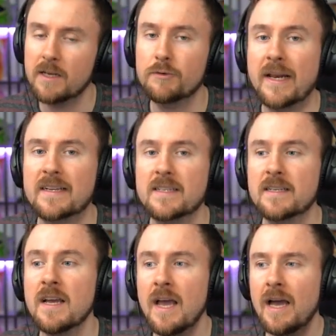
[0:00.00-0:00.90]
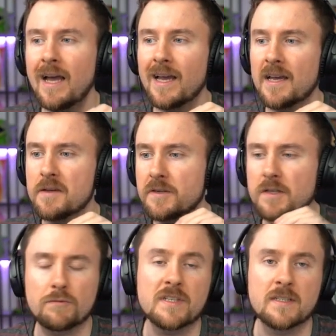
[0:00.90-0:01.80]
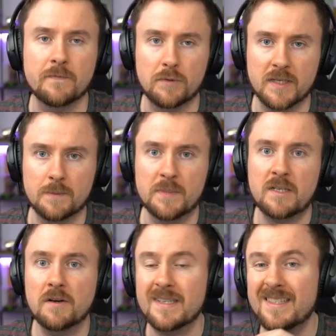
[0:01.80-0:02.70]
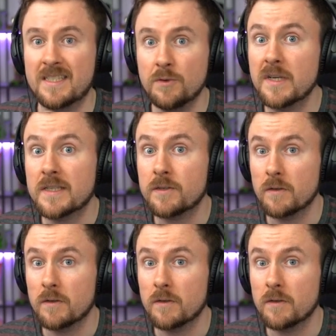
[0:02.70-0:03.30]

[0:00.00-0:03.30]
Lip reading: relaxing. And there's a reason for it. Because as soon as you're